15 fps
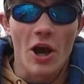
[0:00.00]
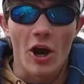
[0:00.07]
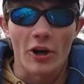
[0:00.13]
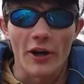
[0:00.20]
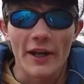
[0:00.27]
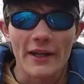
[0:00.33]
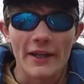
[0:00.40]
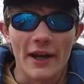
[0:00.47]

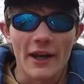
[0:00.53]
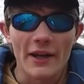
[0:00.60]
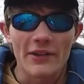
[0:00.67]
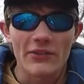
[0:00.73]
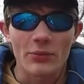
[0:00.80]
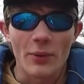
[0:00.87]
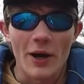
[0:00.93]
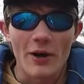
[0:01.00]
Alright guys,
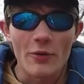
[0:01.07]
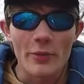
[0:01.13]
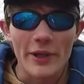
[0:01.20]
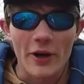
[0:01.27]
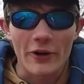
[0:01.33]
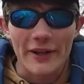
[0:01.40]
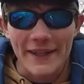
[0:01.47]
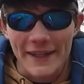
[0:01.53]
well, we
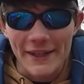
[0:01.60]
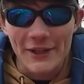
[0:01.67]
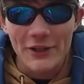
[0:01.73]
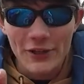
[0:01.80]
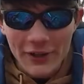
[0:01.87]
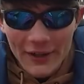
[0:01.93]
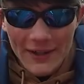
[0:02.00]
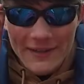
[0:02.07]
are
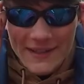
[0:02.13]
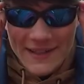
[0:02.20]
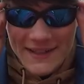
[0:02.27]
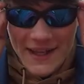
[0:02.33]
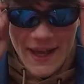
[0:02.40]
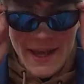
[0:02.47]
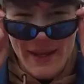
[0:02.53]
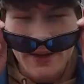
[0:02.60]
here
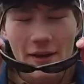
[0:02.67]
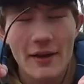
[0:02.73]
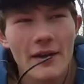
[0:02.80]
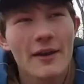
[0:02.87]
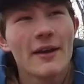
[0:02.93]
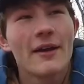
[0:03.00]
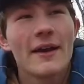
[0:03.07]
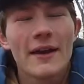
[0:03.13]
today
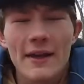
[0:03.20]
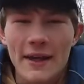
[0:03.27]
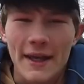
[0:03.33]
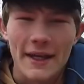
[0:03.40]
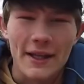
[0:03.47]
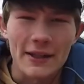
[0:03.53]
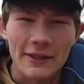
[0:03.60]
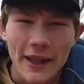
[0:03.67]

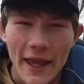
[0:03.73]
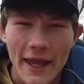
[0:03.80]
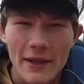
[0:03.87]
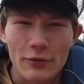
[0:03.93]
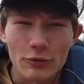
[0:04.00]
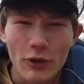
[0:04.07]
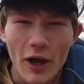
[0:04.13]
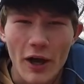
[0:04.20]
at Glade
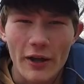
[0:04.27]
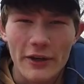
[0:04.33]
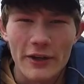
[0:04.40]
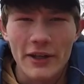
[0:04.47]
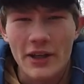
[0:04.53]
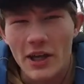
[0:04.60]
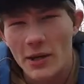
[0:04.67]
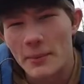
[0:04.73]

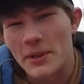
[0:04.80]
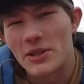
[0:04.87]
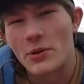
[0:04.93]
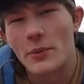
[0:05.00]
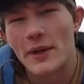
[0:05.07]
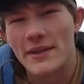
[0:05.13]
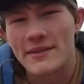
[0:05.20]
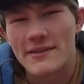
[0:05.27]
Run, gonna be
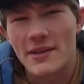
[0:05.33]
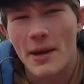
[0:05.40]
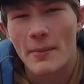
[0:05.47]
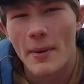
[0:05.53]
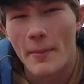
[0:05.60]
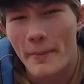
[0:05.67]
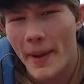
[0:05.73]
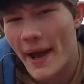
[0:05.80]
doing some
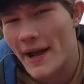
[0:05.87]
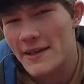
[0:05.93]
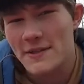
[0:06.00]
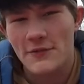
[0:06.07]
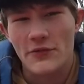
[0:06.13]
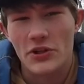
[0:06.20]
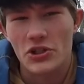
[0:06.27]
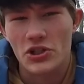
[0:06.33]
bass
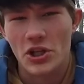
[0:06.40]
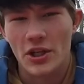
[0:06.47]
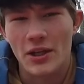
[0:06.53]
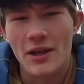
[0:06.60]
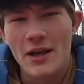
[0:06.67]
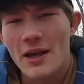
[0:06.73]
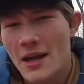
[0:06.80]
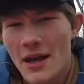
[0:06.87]

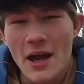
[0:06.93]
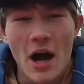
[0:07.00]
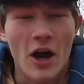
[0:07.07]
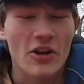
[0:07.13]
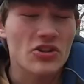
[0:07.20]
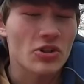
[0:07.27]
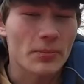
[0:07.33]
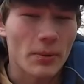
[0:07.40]
fishing.
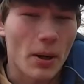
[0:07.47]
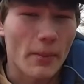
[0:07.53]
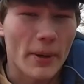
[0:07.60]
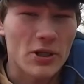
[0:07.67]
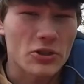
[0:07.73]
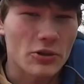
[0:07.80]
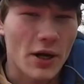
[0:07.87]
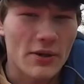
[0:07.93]
Also brought my
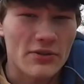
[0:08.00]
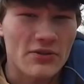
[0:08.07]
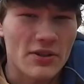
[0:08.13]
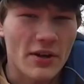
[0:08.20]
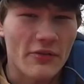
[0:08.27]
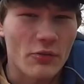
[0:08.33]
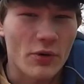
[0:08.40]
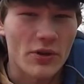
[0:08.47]
trout
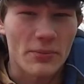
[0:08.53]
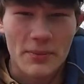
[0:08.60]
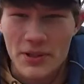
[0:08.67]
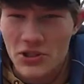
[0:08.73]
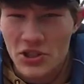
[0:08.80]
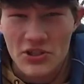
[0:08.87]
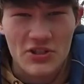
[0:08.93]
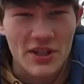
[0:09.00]
stuff with me
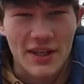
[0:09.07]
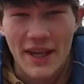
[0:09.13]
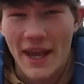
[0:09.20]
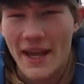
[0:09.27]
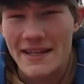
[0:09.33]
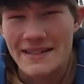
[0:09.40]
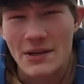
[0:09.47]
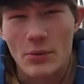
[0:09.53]
just in
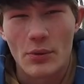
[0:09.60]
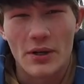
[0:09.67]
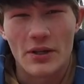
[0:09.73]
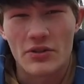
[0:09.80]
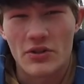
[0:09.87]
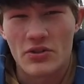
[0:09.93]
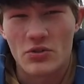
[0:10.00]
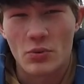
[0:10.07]
case I wanted
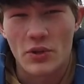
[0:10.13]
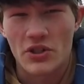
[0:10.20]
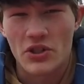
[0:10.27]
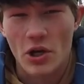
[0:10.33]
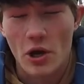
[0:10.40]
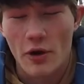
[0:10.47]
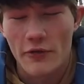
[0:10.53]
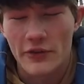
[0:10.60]
to switch
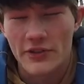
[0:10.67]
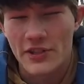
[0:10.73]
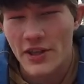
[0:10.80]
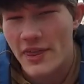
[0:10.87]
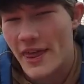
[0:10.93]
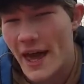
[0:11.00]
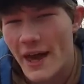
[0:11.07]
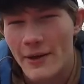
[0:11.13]
over to
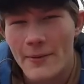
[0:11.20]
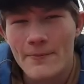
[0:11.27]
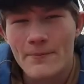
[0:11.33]
that.